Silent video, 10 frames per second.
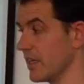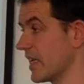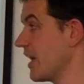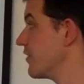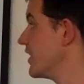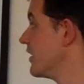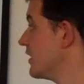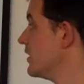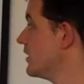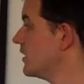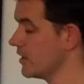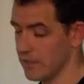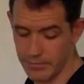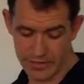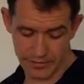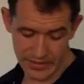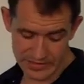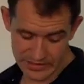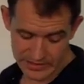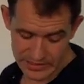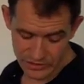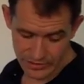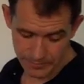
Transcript: so they're carrying a bit of fat, etc.